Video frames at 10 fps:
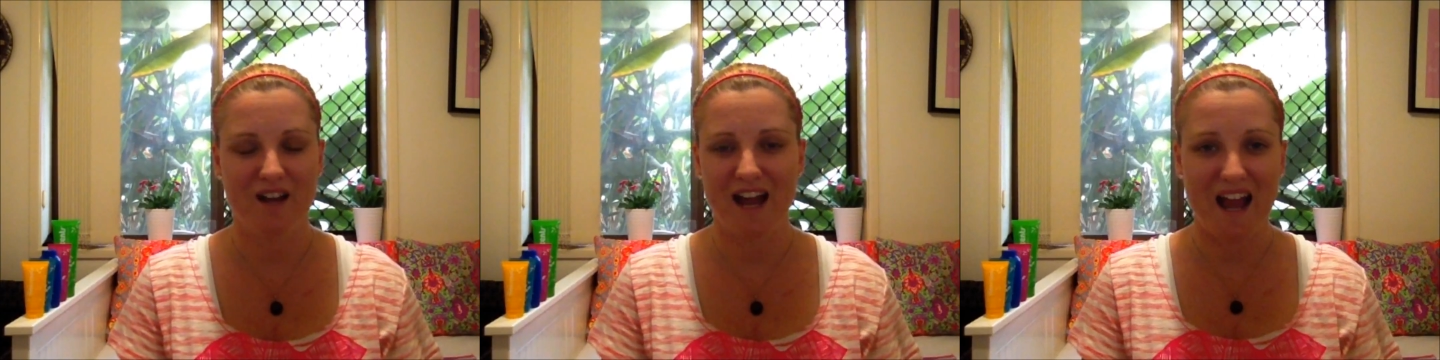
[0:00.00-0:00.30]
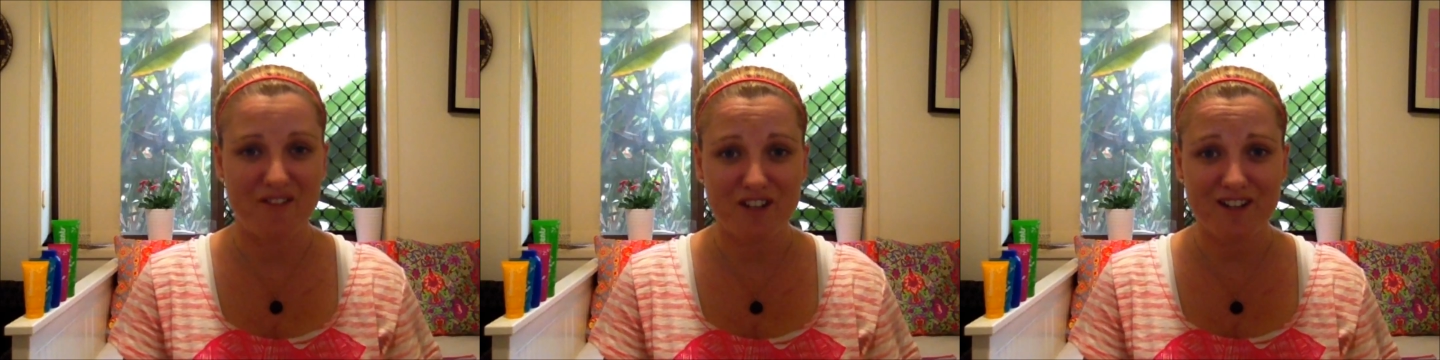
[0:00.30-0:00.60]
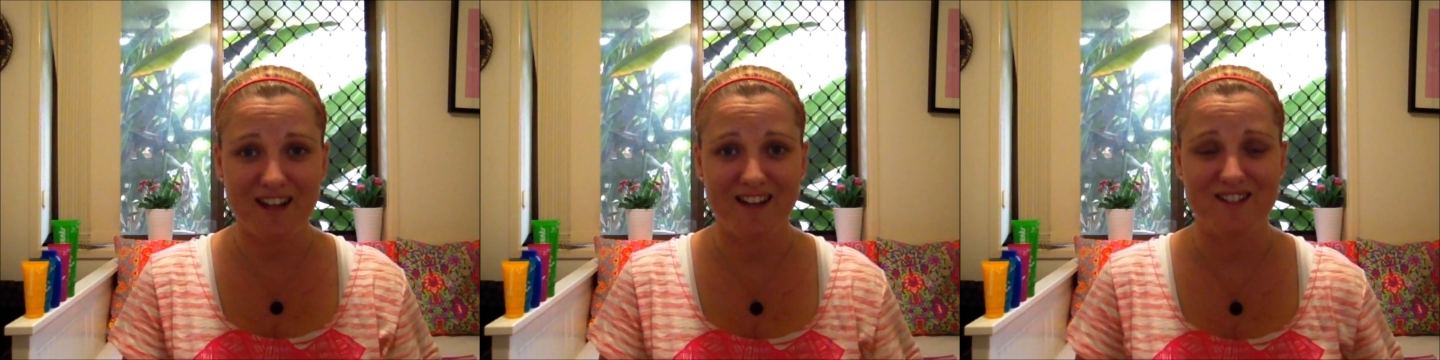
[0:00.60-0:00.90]
I have
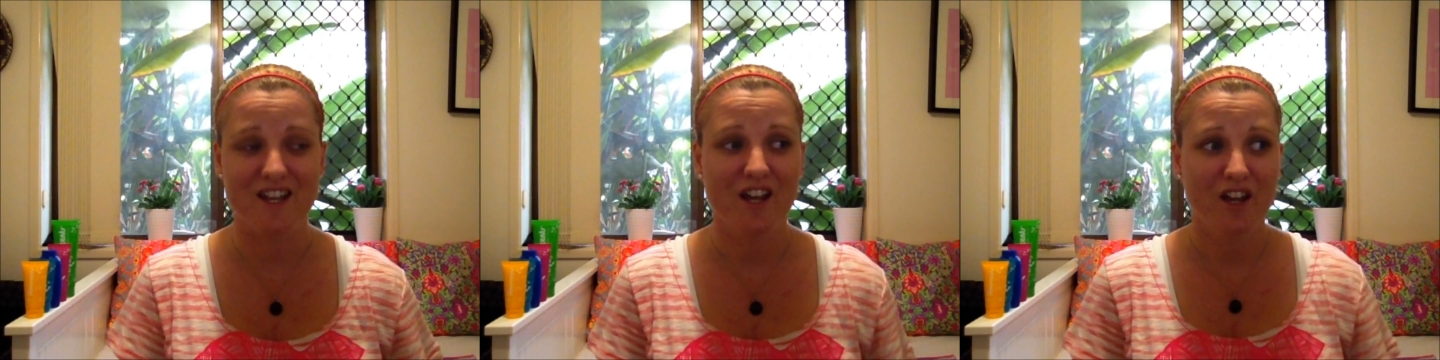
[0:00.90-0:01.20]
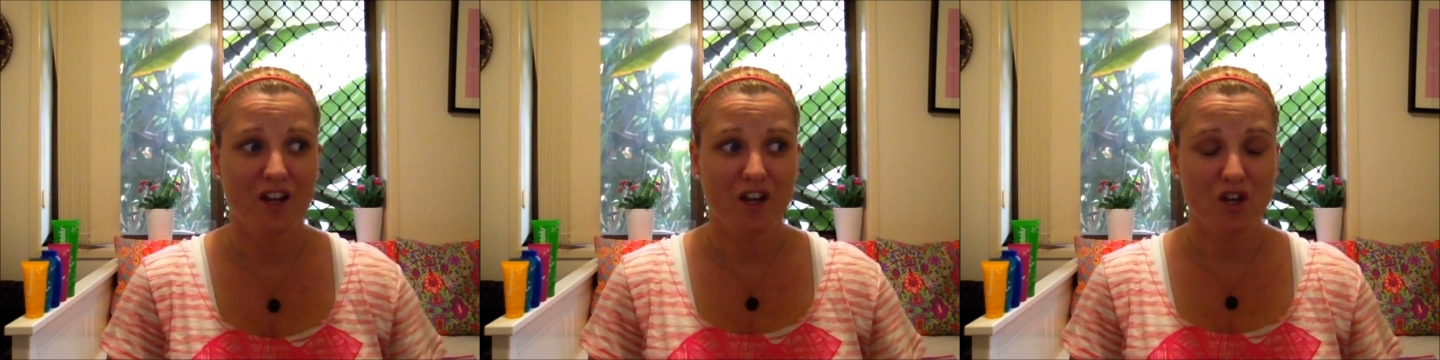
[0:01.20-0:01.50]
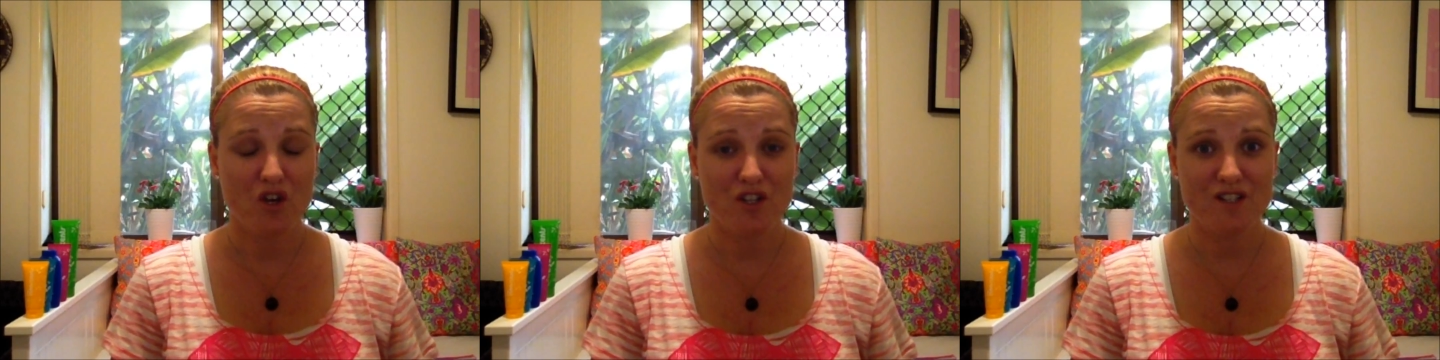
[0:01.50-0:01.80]
it, and
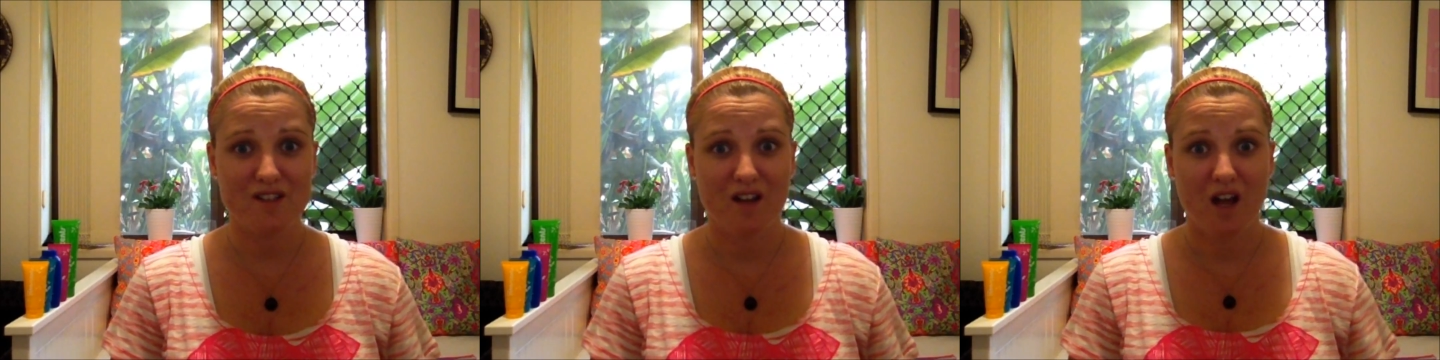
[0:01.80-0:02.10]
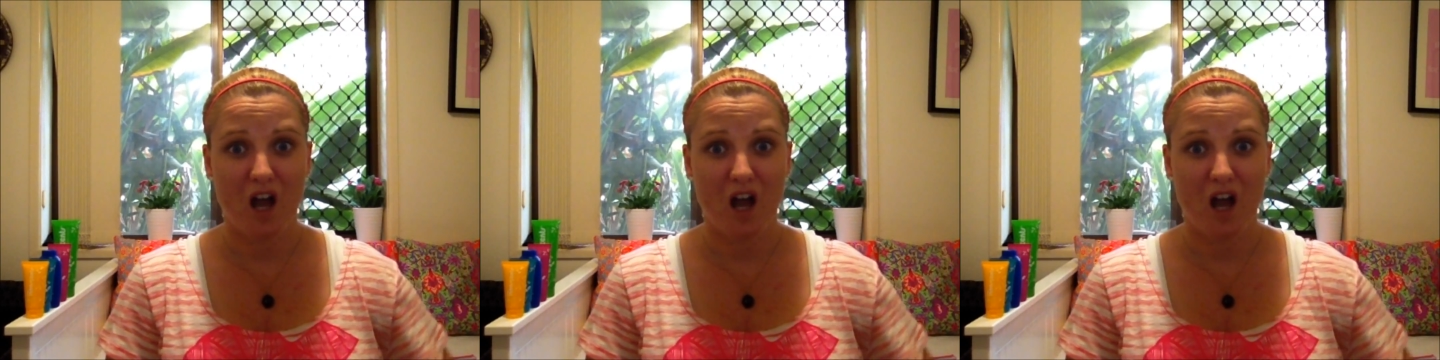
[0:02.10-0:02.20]
because